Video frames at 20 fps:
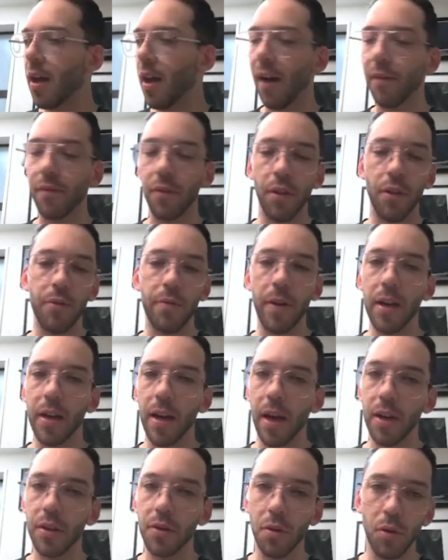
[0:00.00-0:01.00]
After 3
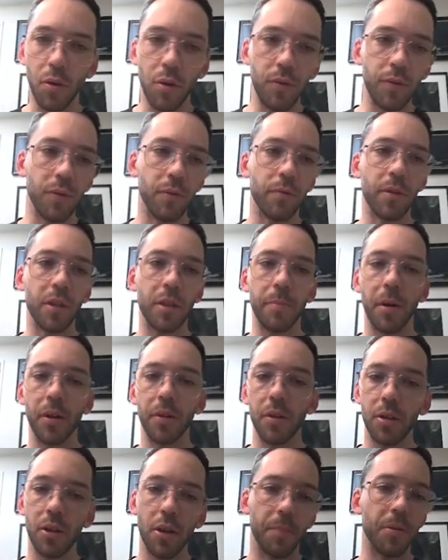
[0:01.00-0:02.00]
days, awful
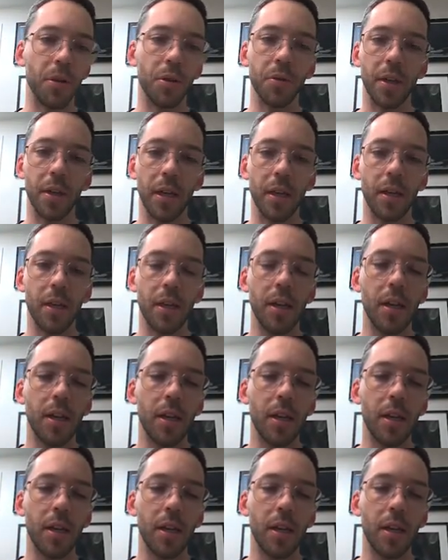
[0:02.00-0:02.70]
response, stopped using it.